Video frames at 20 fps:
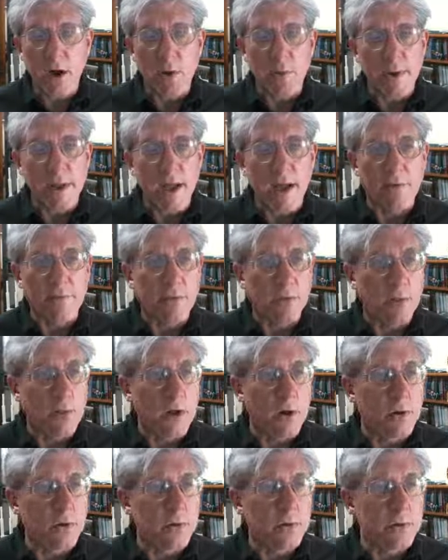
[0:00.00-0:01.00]
We have the
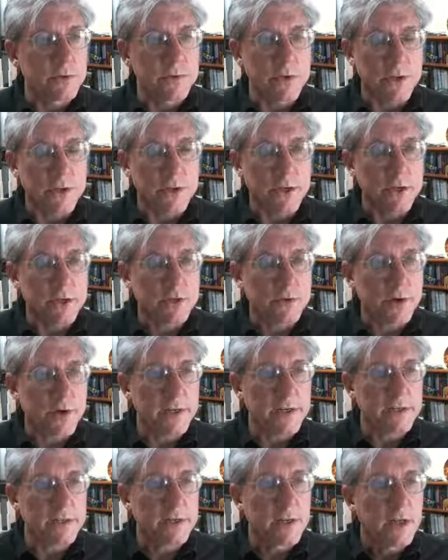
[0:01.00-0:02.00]
loads and the
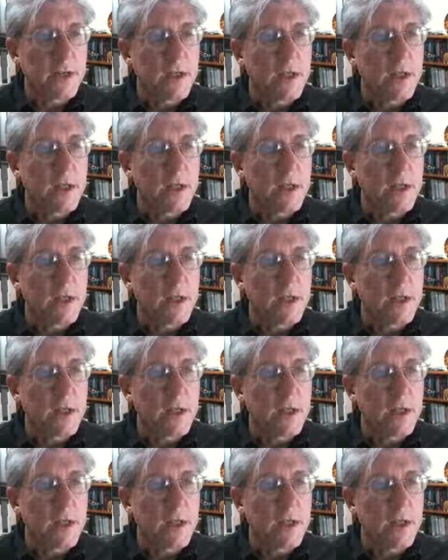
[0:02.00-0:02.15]
constraints.